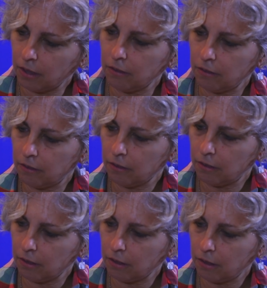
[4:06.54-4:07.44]
yeah.
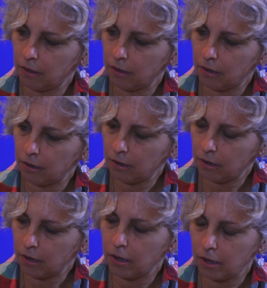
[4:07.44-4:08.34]
Break out of your shell. Well, that's what
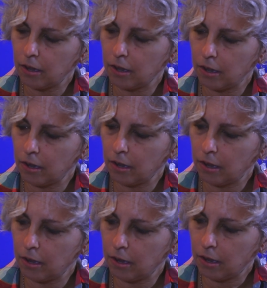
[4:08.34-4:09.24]
they say, what is it, fake
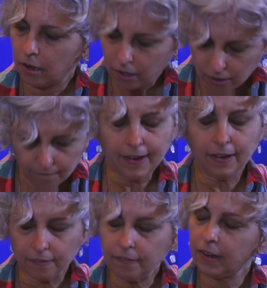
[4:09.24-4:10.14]
it till you make it?
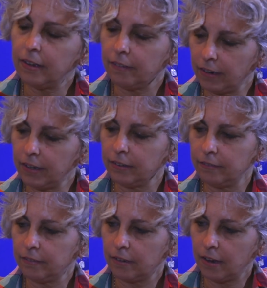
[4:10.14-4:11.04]
Right, right, right.
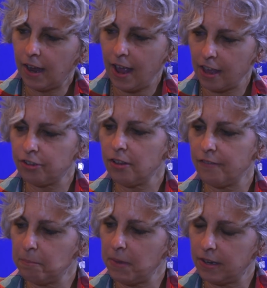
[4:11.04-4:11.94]
I still
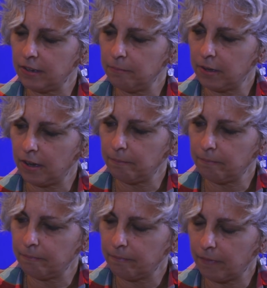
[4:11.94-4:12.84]
haven't made it, but I'm
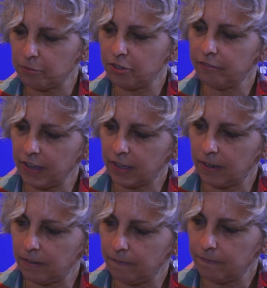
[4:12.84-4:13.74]
still
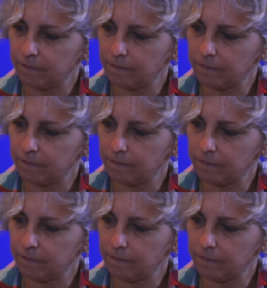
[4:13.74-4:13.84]
faking it.